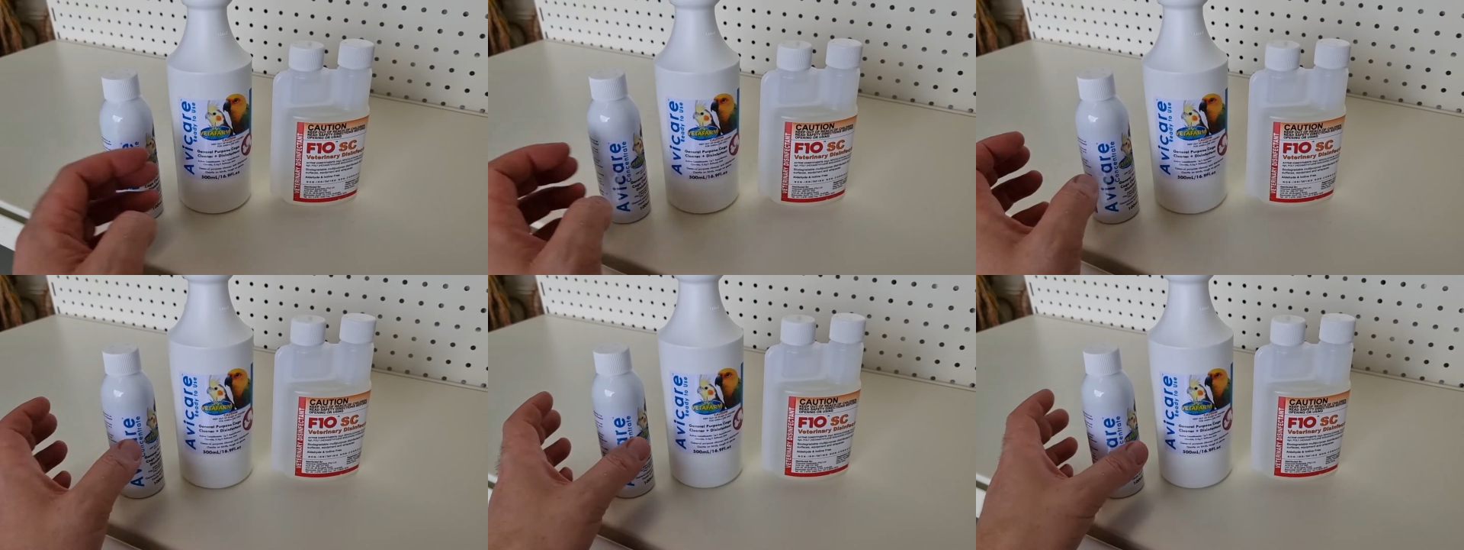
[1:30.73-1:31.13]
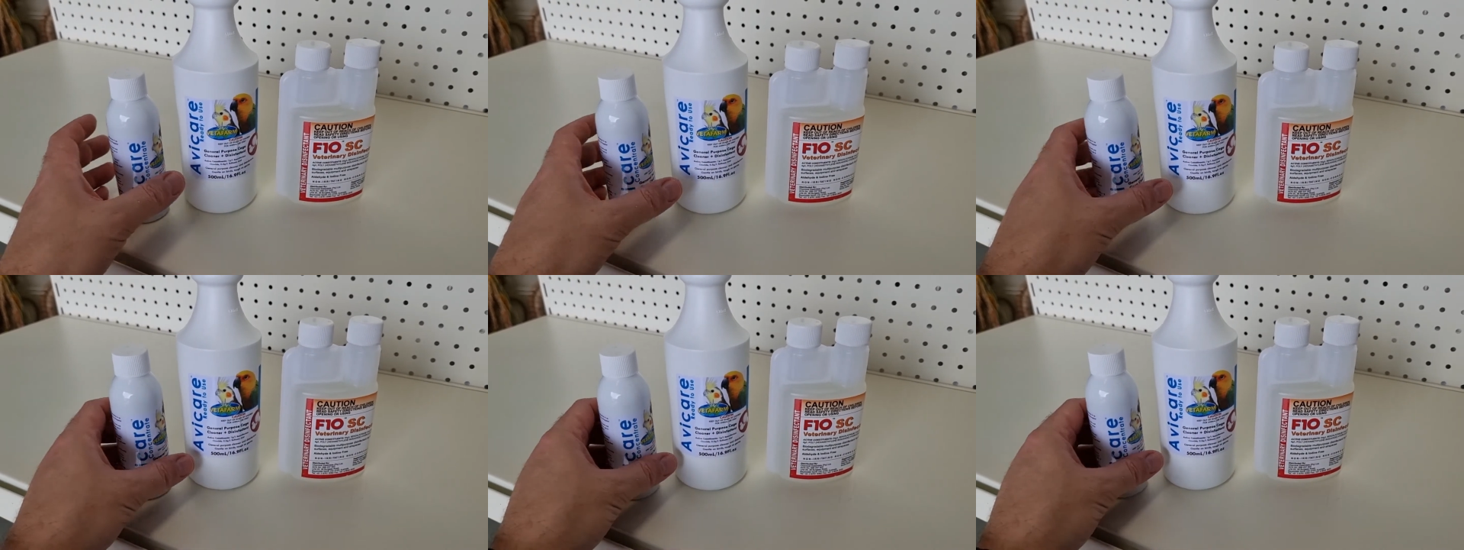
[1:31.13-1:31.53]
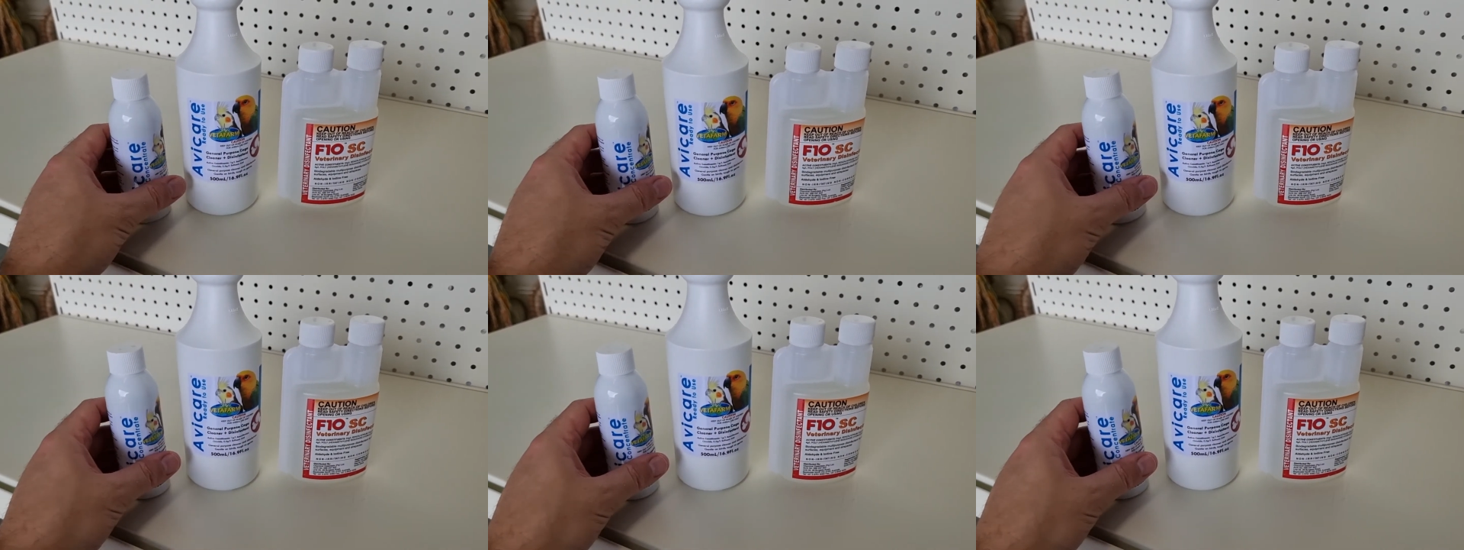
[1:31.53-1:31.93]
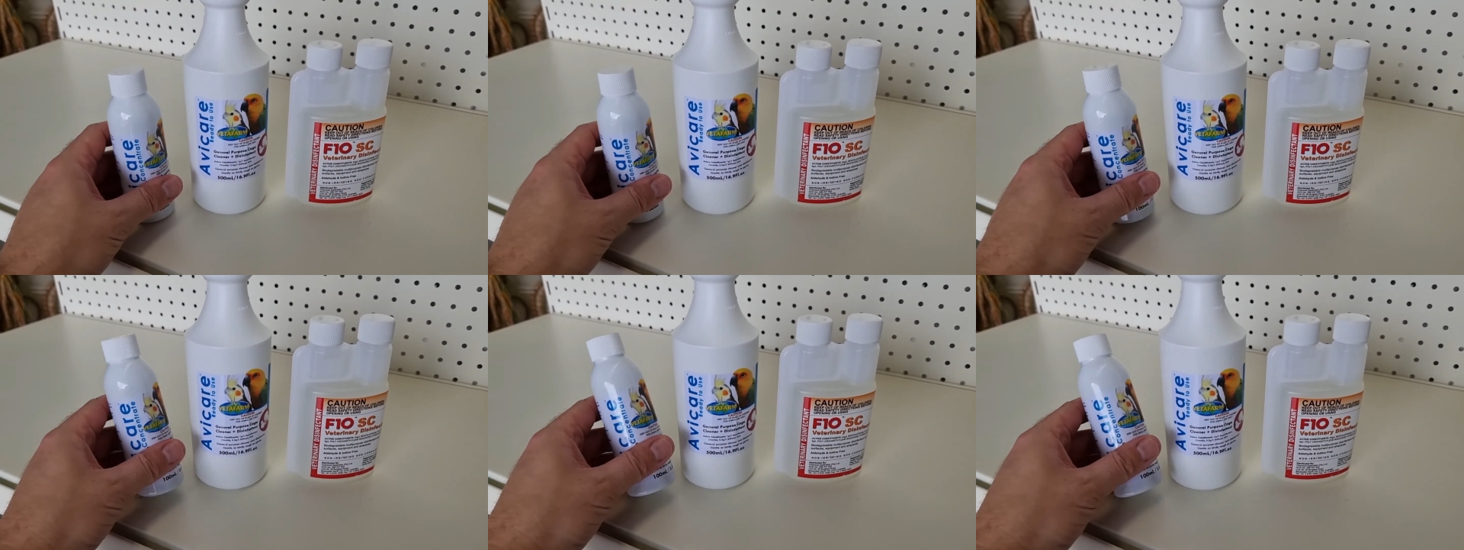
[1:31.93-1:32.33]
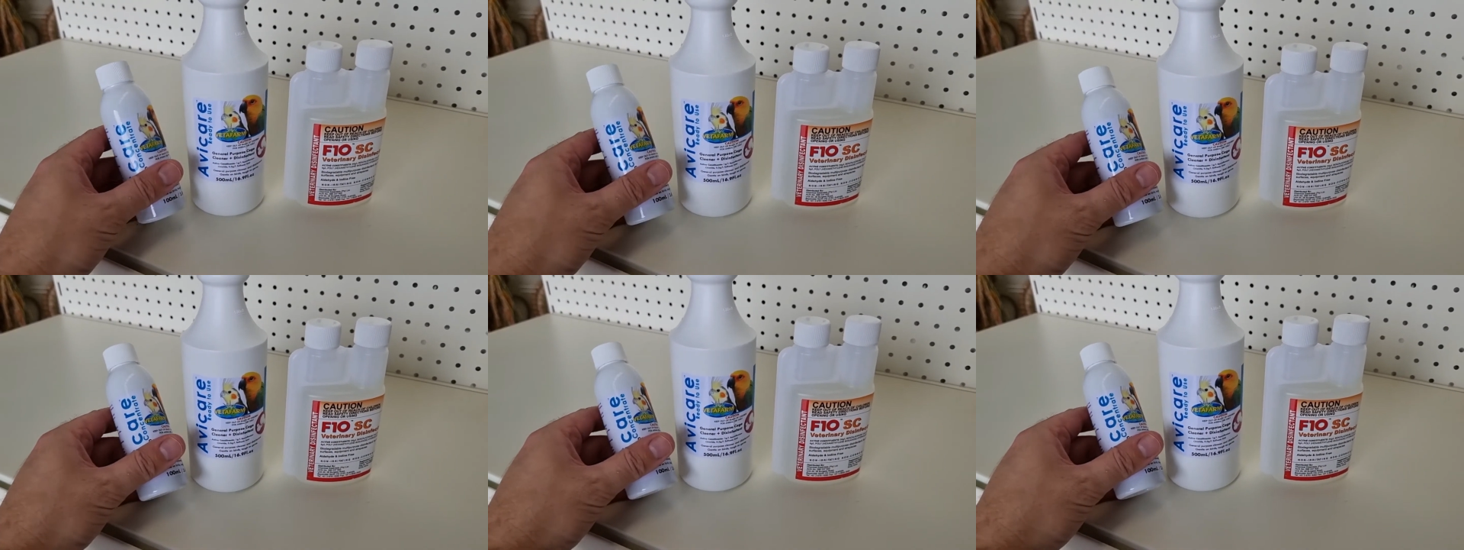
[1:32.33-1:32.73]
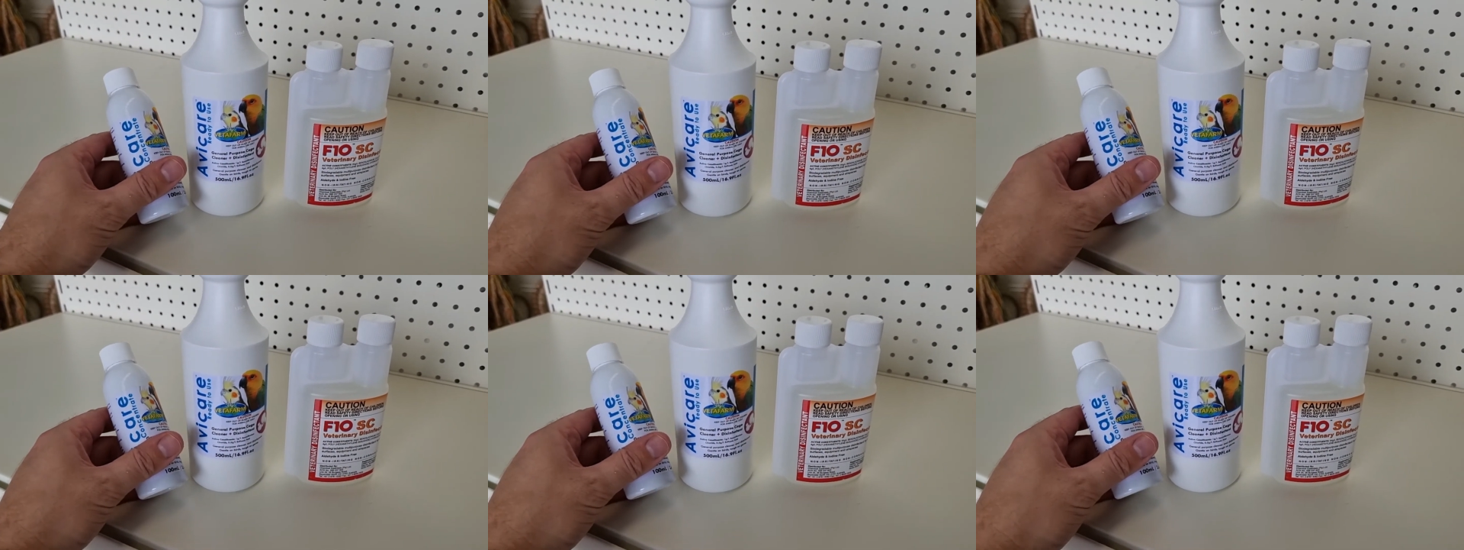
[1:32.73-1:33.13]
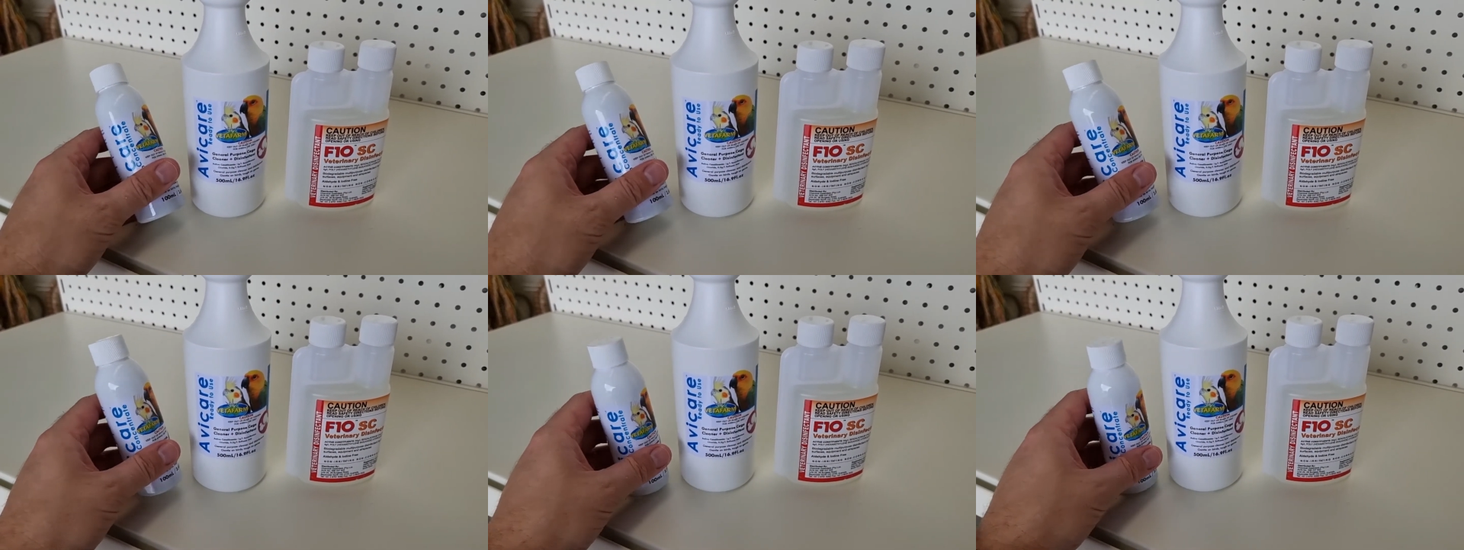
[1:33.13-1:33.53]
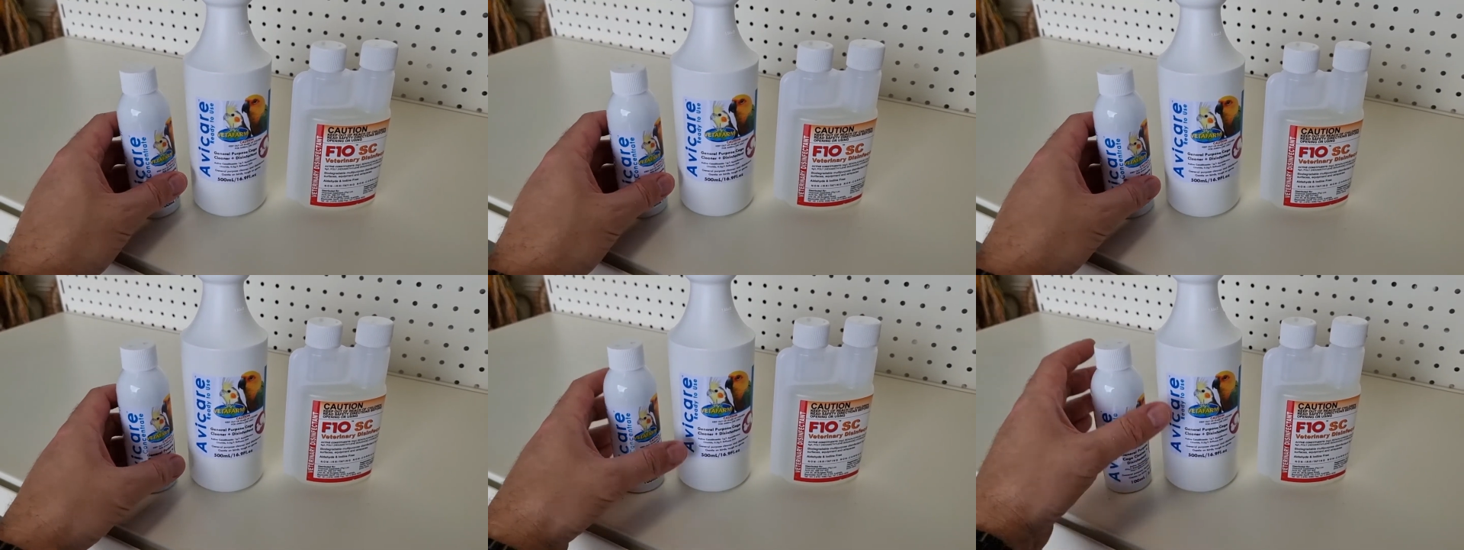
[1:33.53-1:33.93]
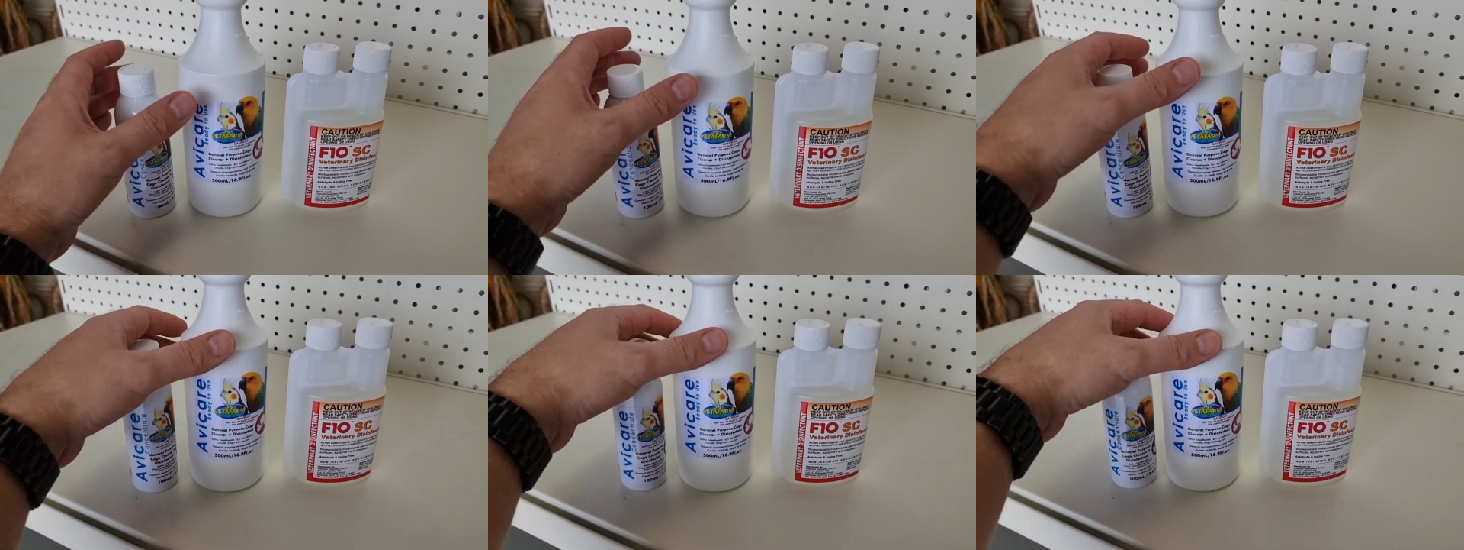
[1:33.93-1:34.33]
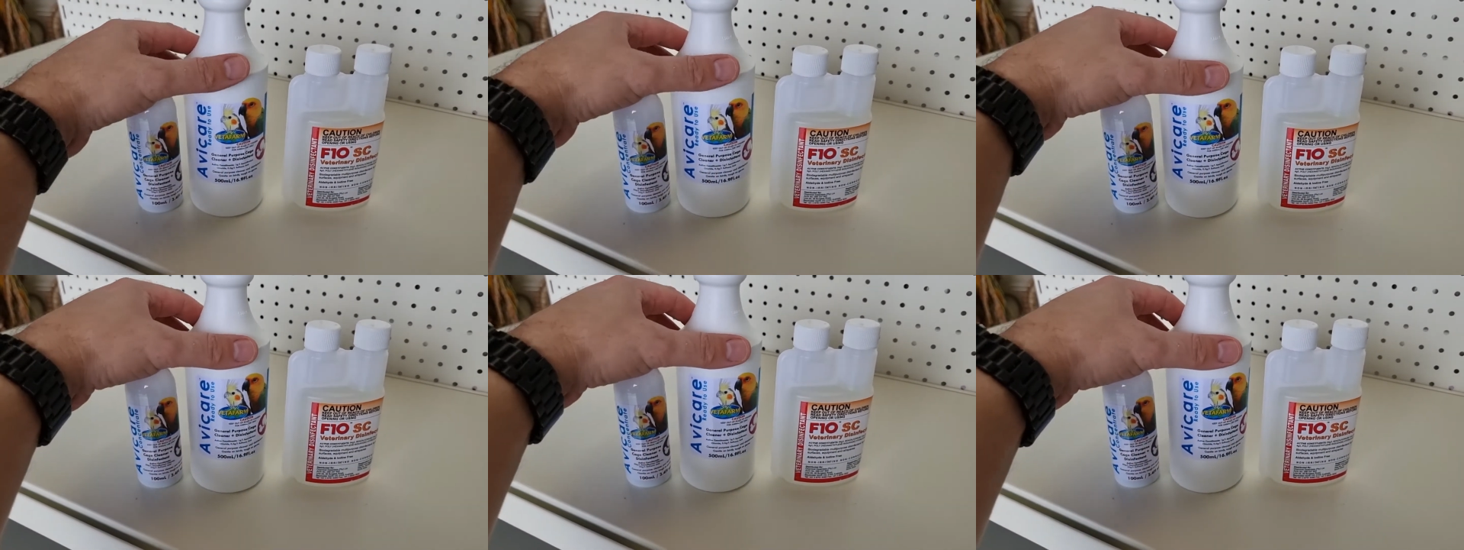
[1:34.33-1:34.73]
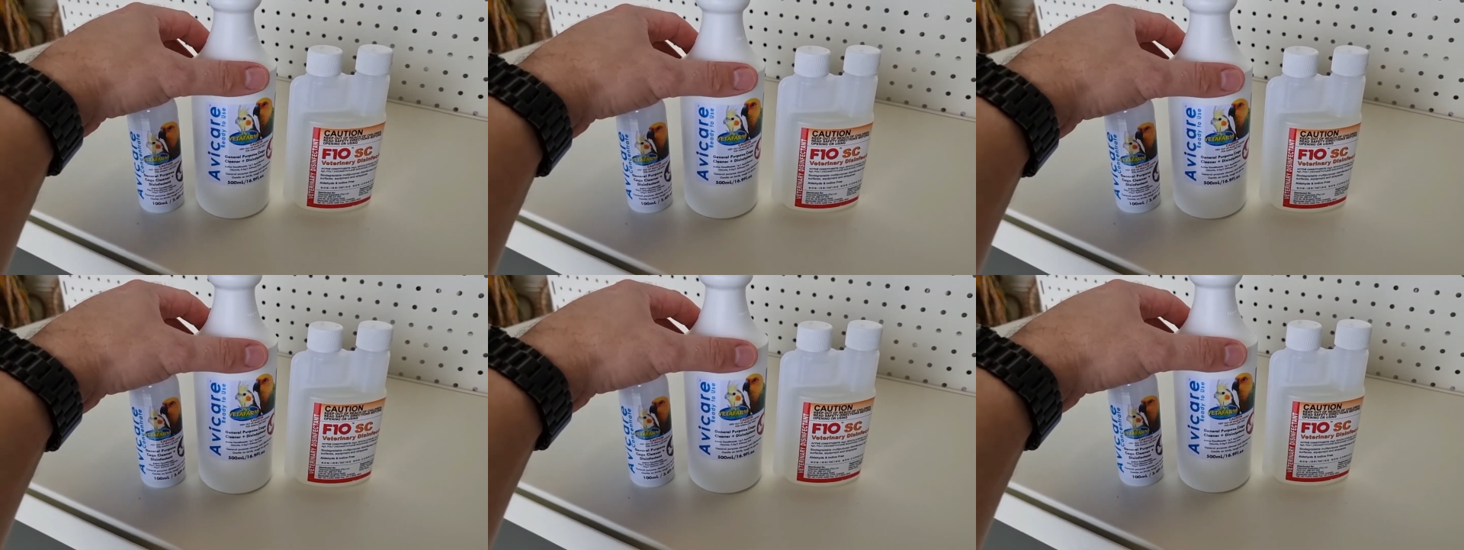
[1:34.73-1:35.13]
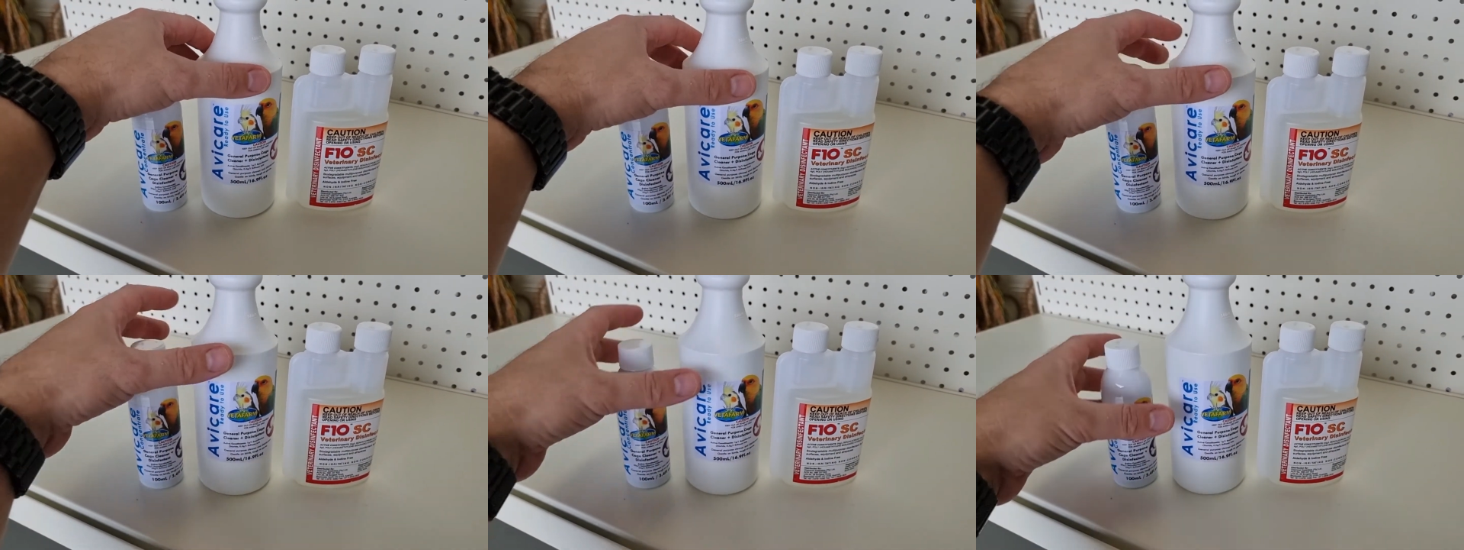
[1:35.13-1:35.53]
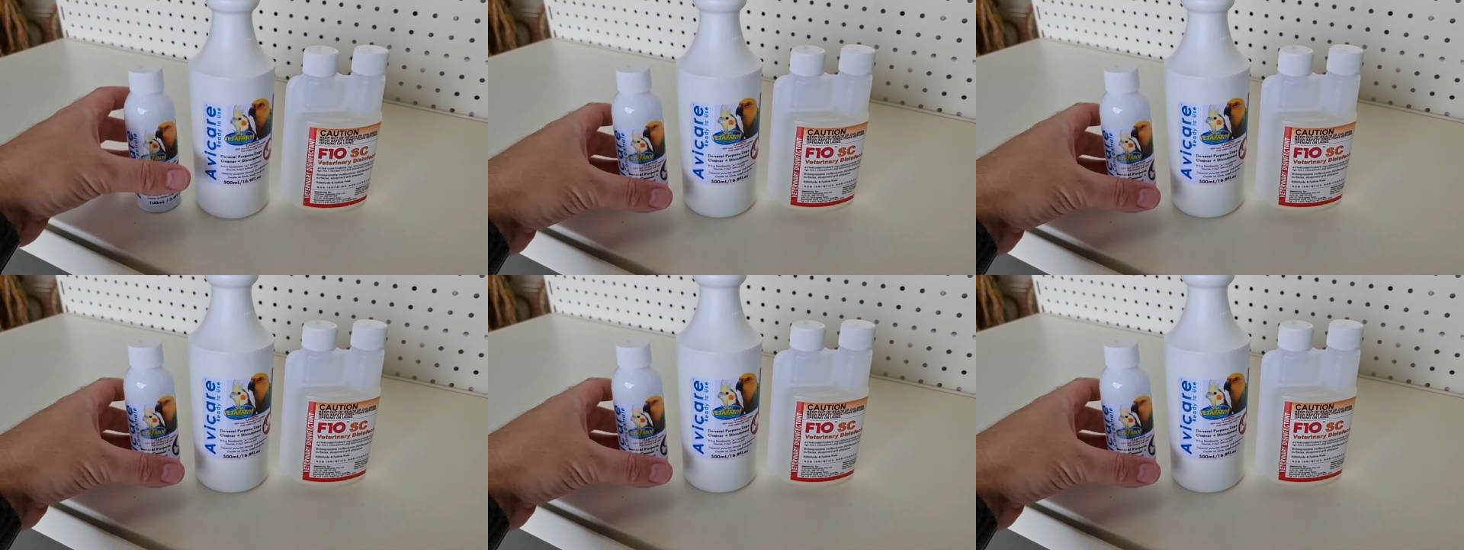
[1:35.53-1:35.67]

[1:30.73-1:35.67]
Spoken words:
No face is visible, so there are no lips to read.